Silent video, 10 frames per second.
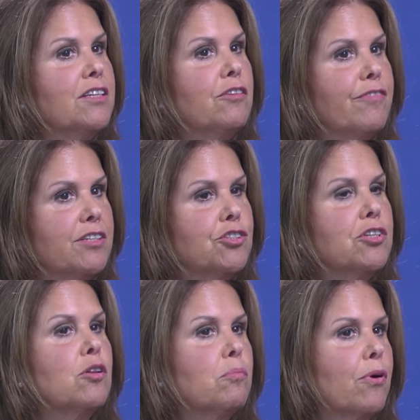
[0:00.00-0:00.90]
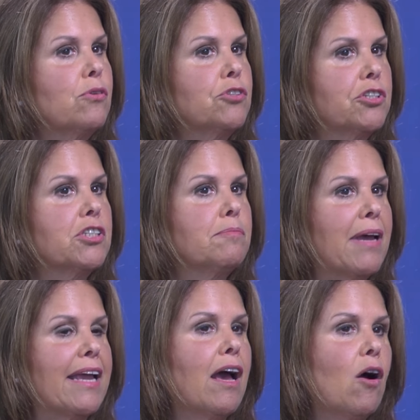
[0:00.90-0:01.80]
interventional approaches
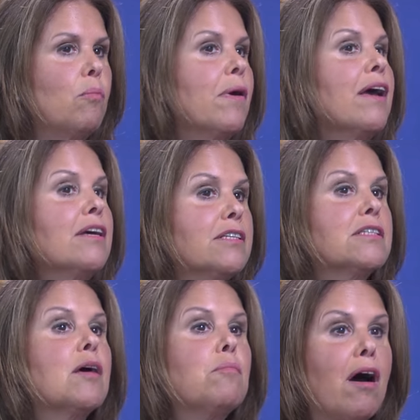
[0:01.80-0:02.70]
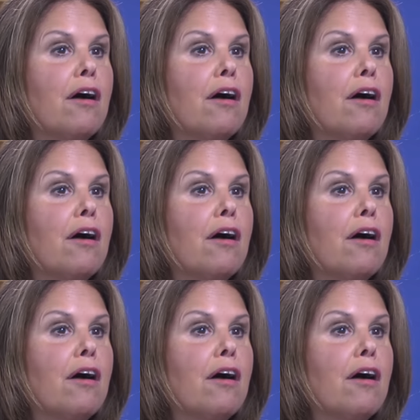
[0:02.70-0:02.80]
may help some